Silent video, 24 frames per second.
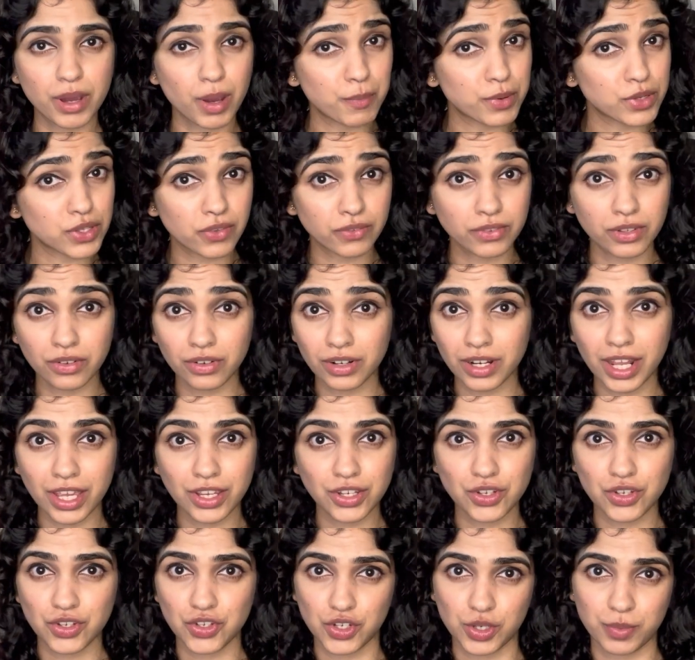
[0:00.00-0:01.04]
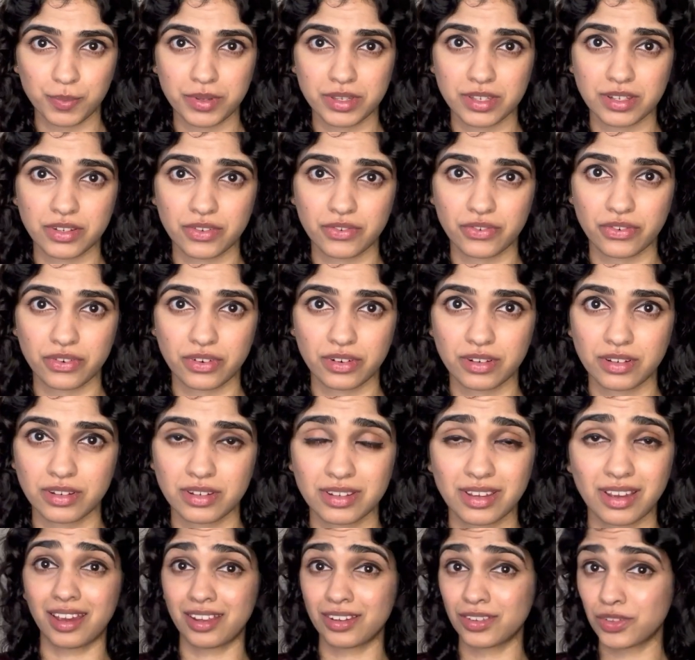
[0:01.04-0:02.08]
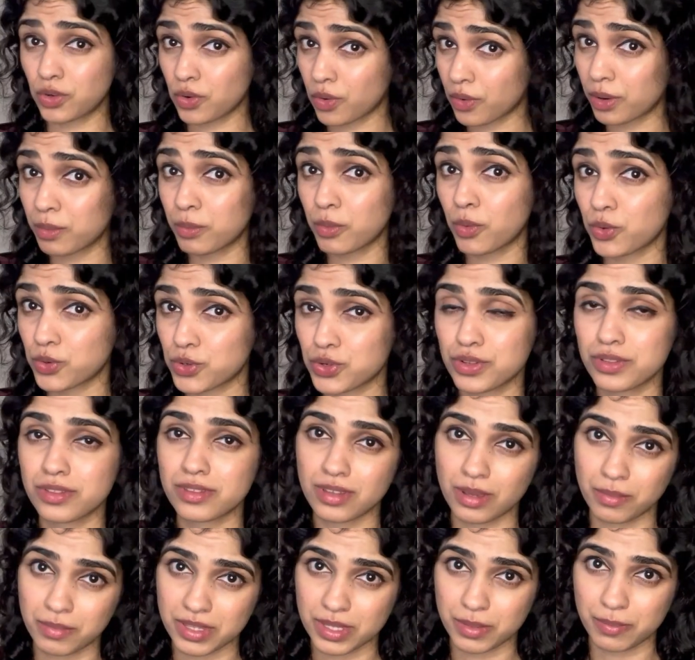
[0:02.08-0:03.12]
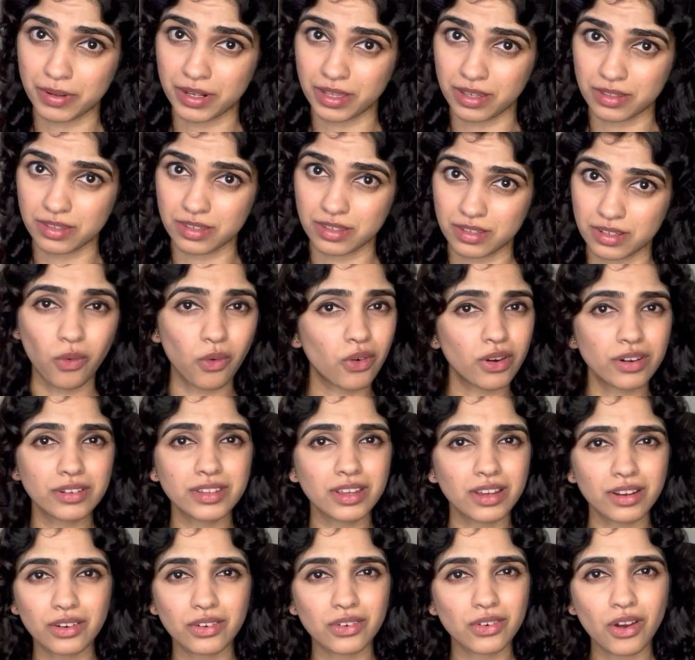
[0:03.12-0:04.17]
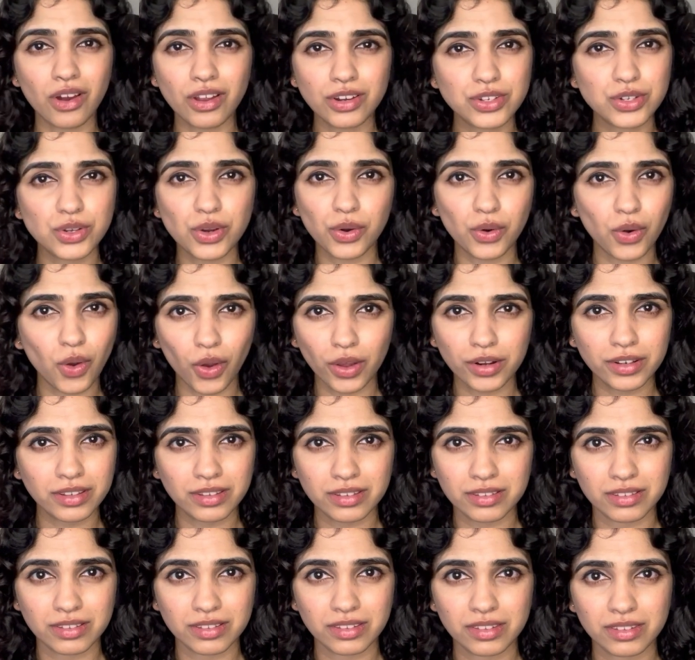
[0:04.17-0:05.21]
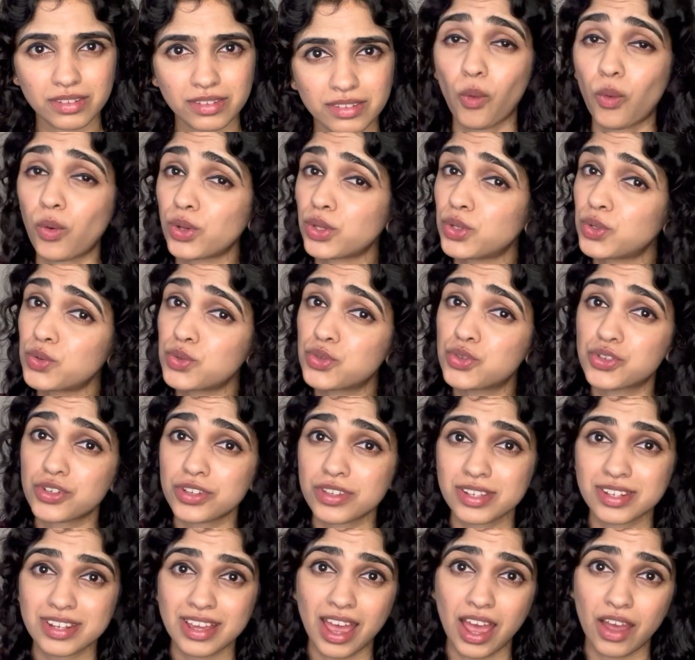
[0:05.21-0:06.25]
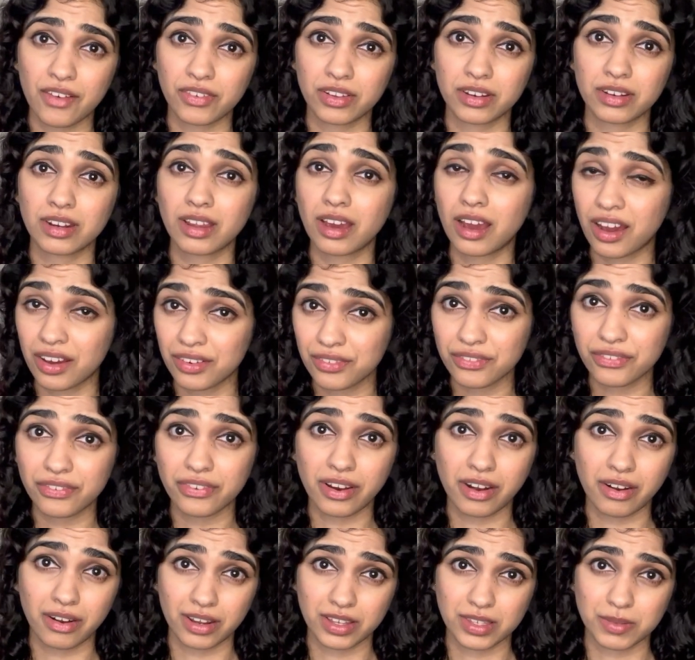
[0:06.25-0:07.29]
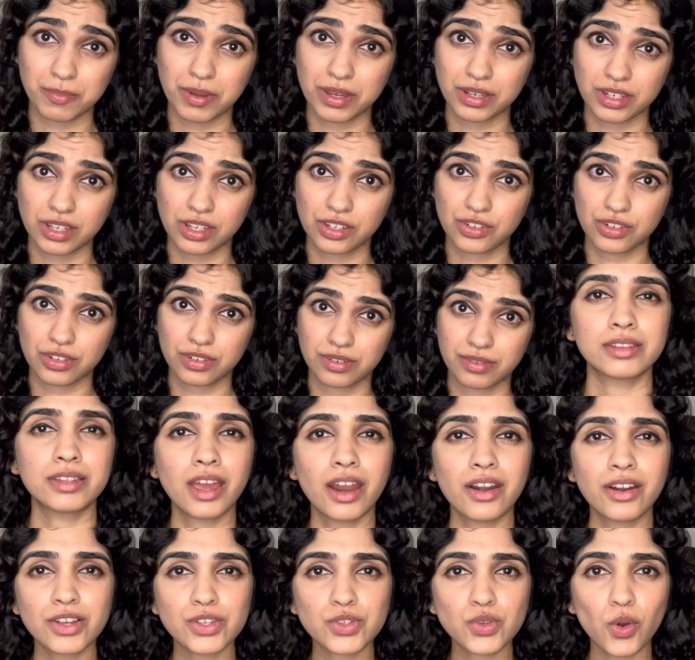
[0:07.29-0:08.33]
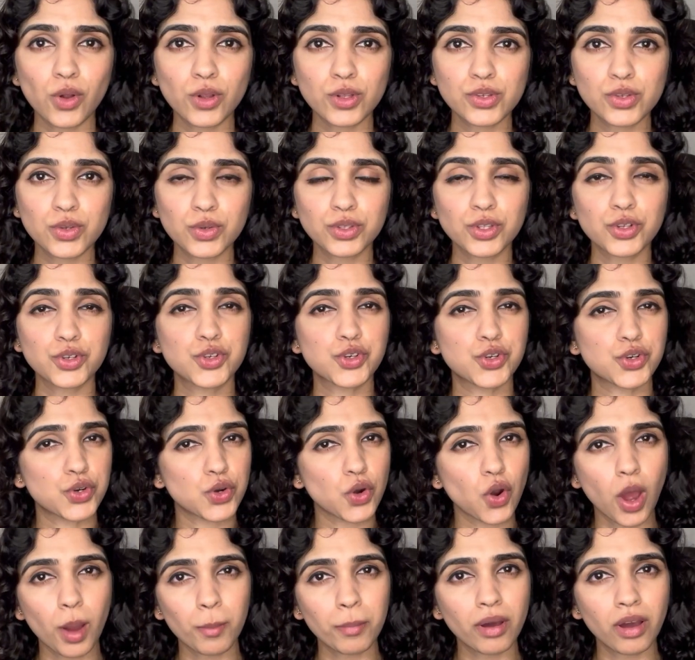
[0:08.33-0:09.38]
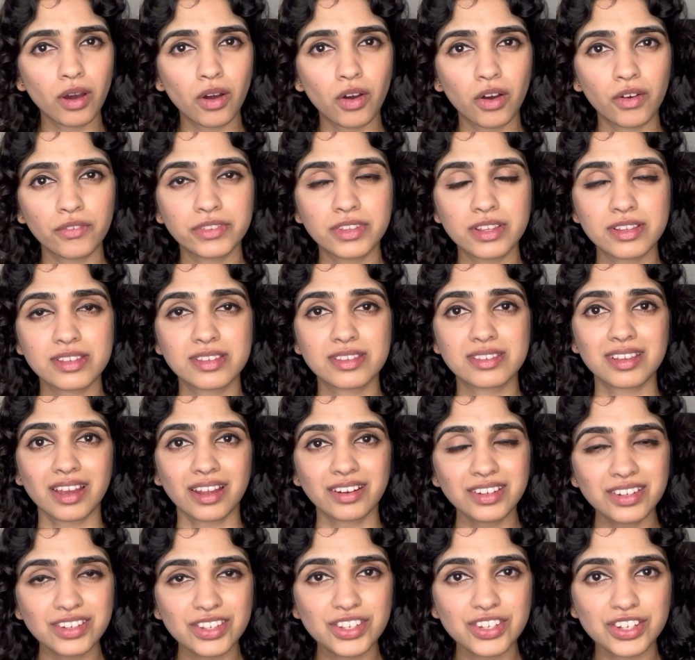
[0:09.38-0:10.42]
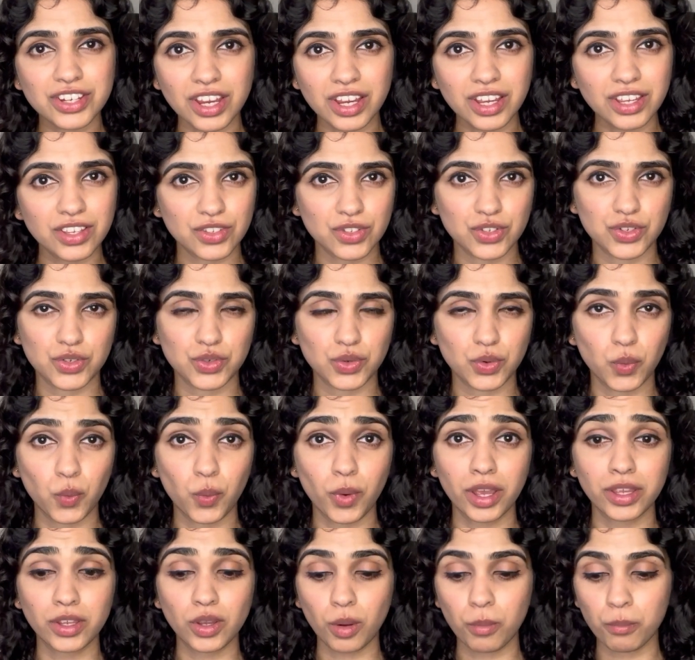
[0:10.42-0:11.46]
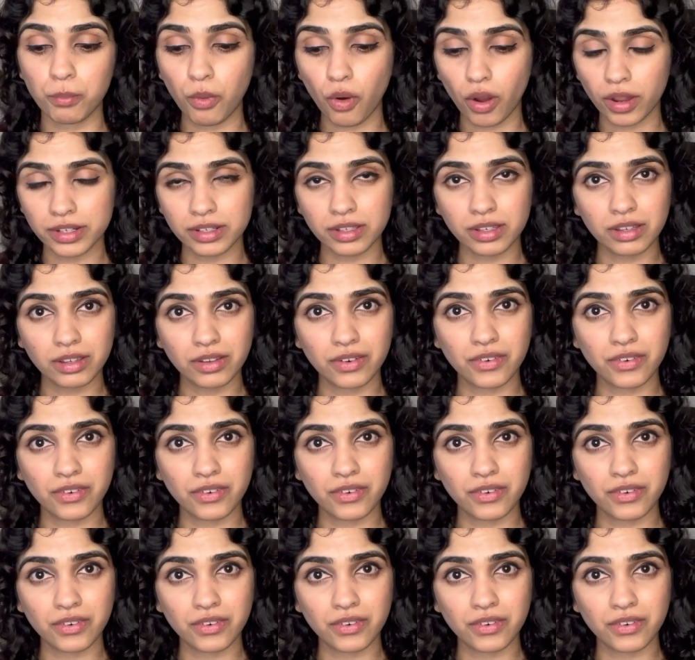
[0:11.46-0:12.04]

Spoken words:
purpose of the relationship is different, and your emotions are misplaced. Or they are not your audience, or you just have an unfair expectation. There is also the trauma of this sudden change where your body